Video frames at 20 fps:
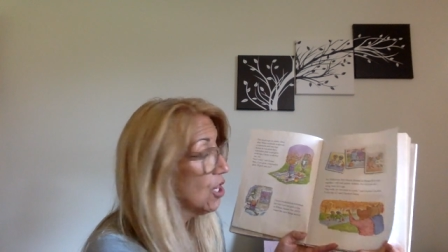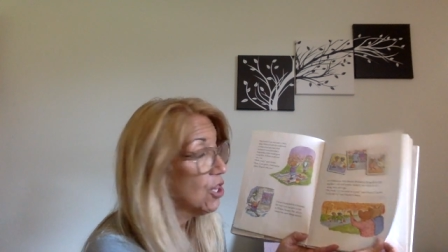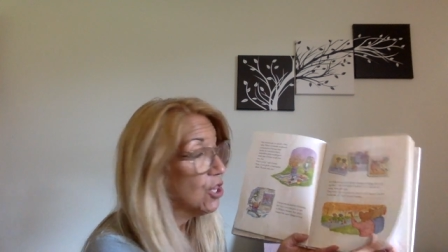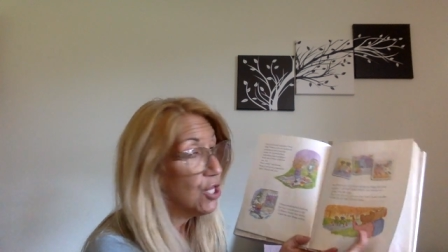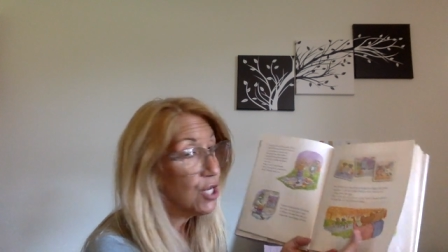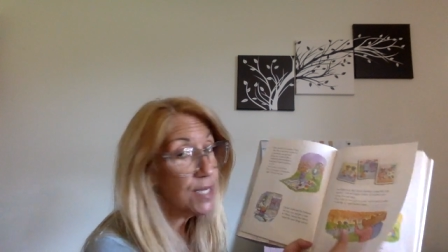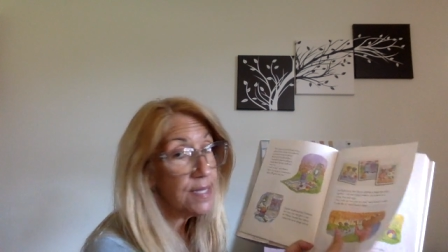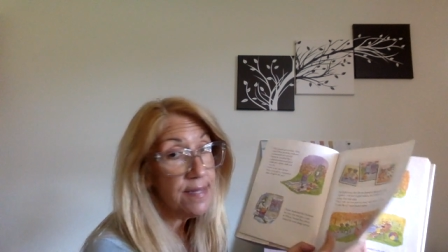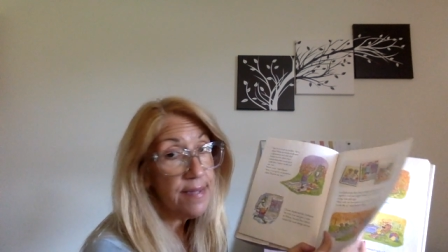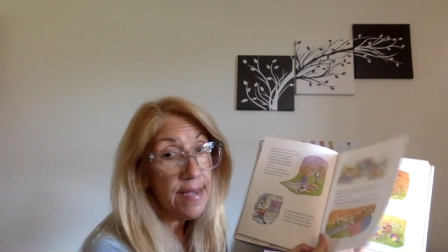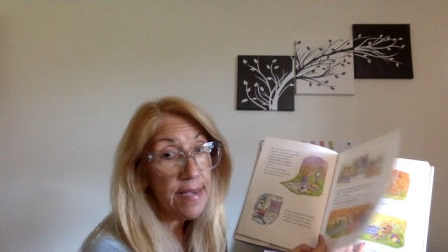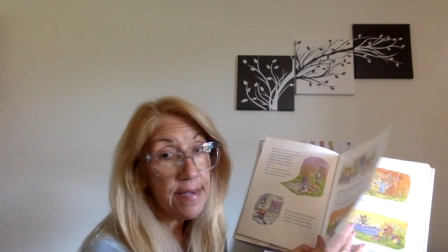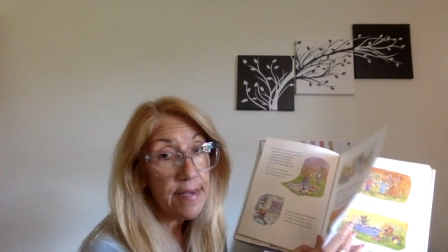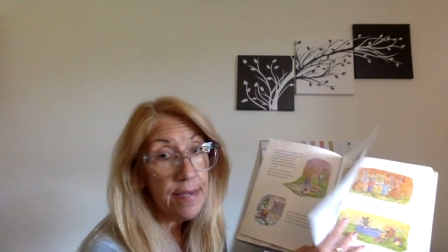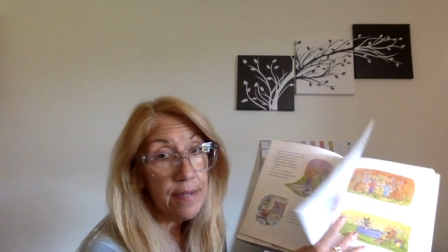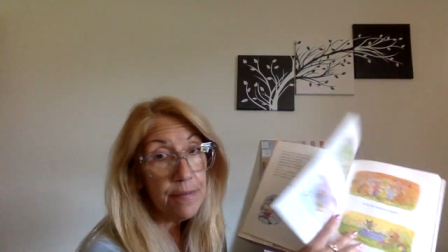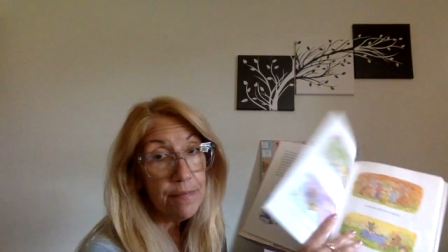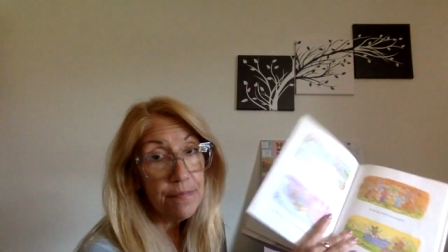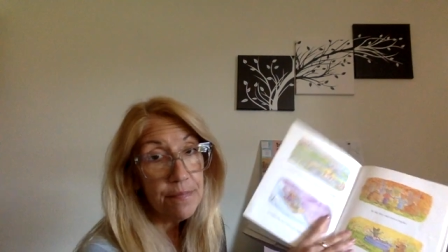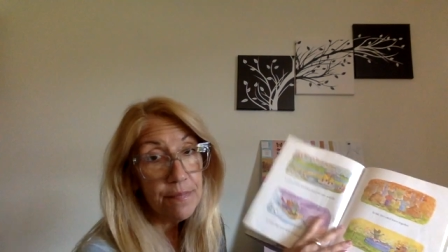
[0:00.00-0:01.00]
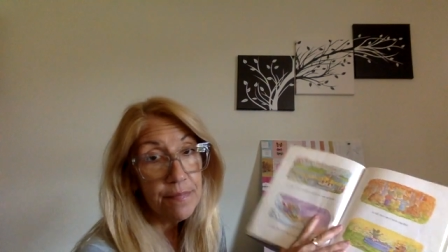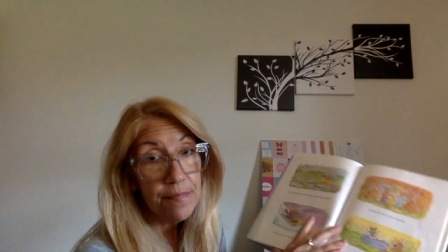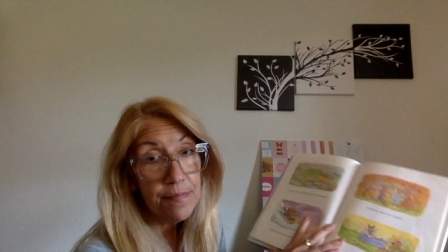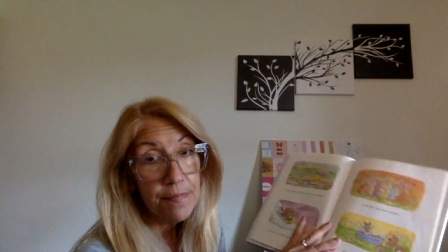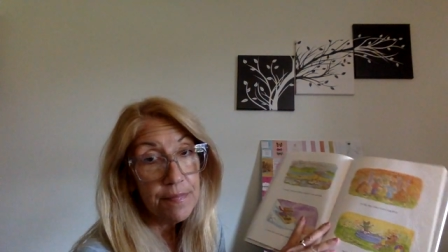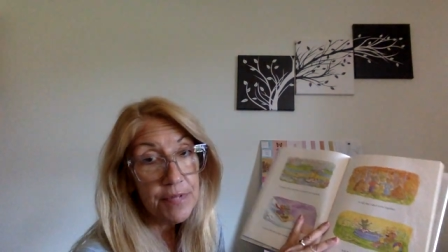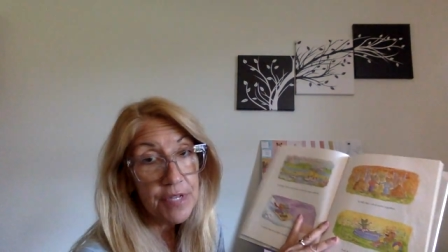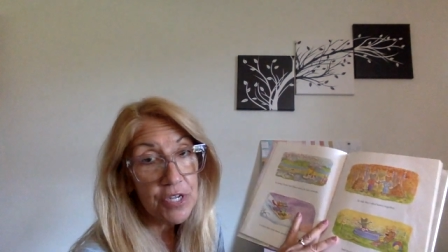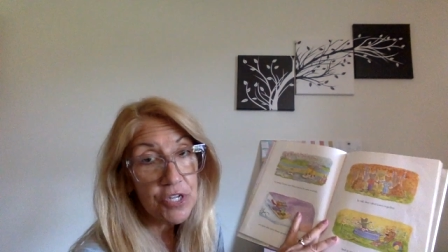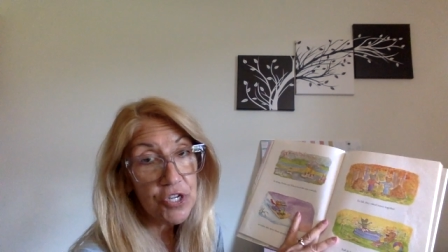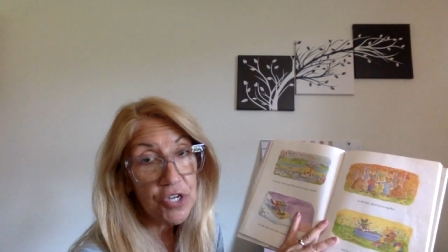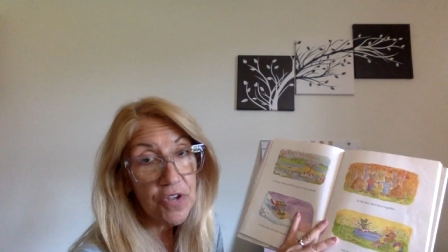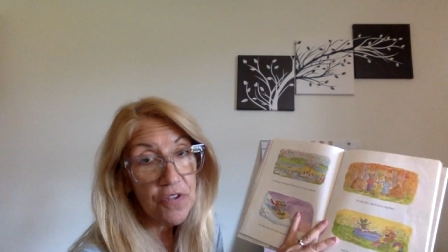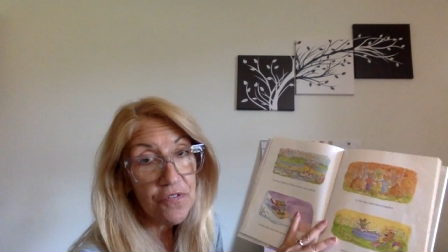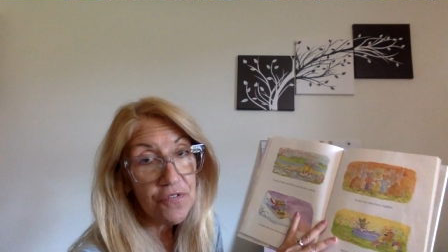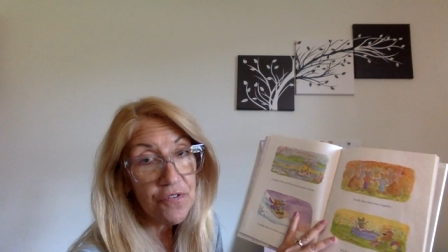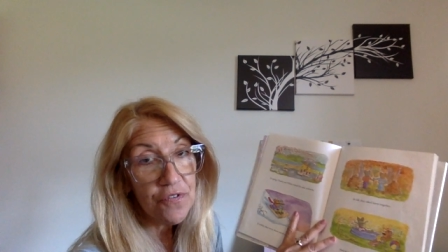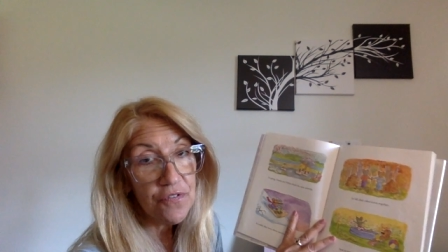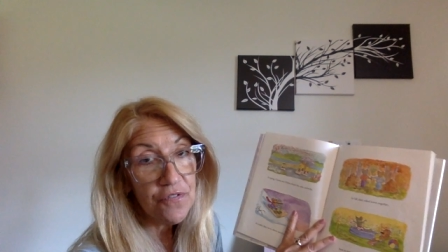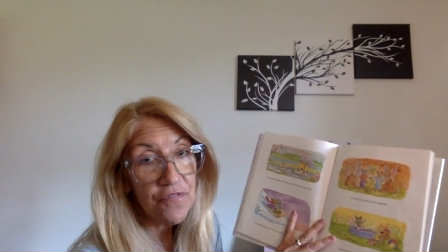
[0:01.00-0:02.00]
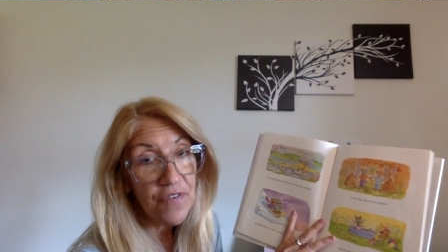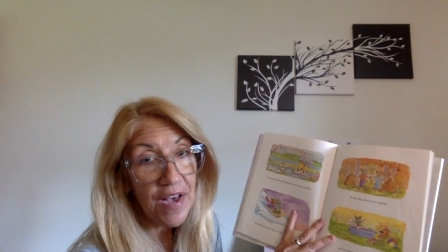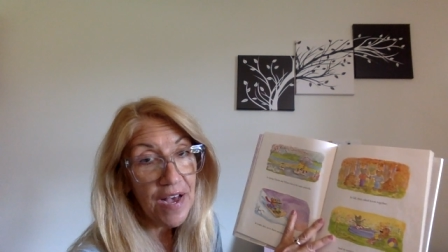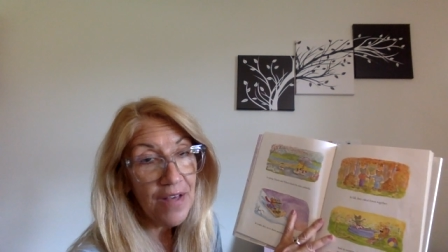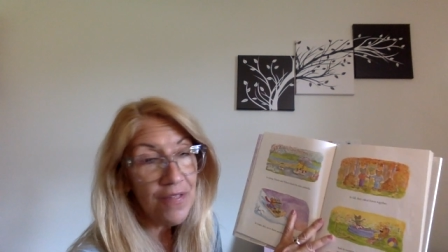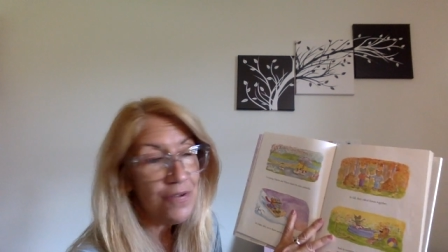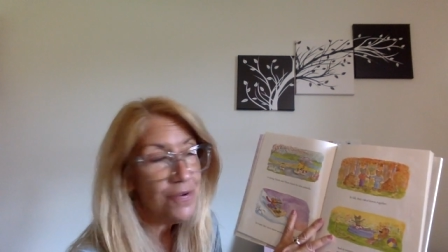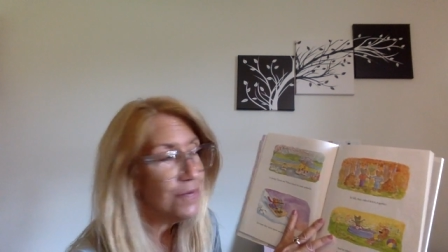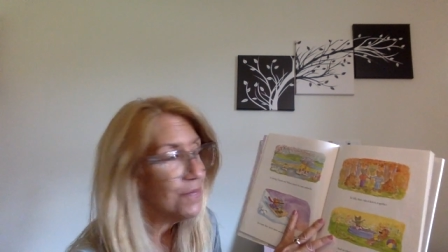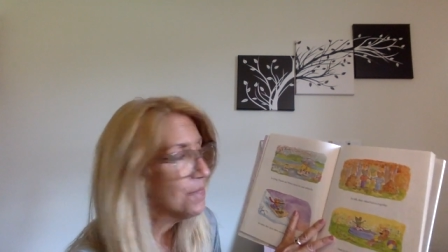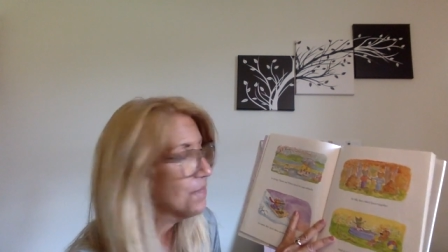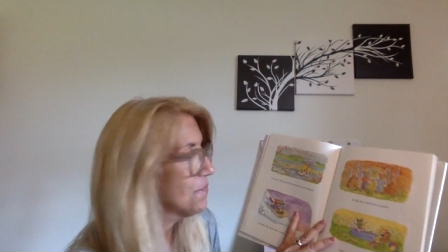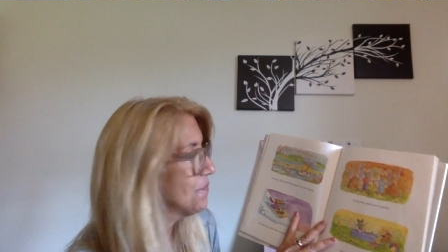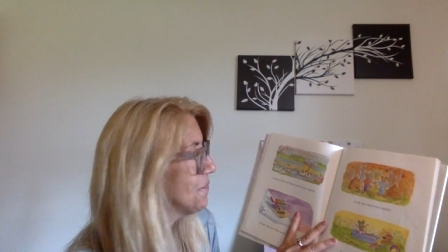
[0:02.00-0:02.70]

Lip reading: "Looks like it," said Chester's father.